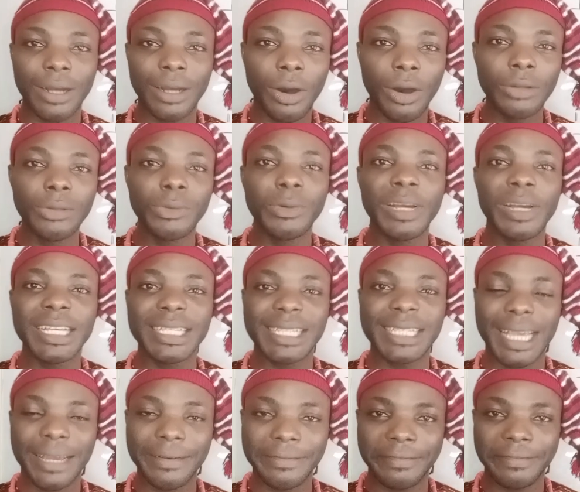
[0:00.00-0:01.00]
always
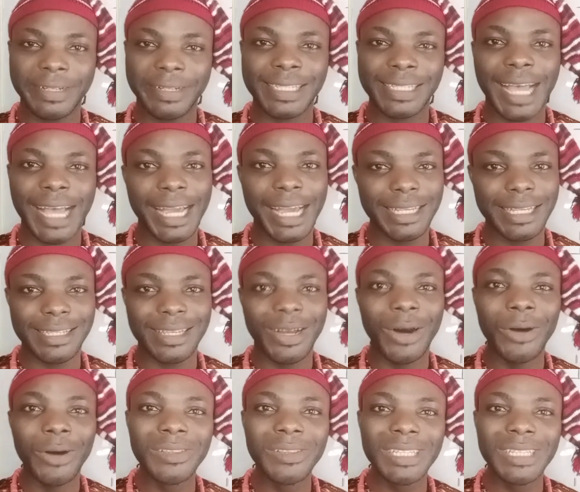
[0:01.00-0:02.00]
emphasize
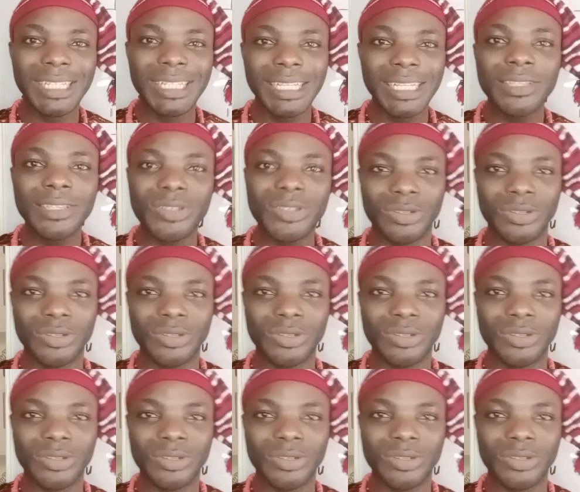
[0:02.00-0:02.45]
on the need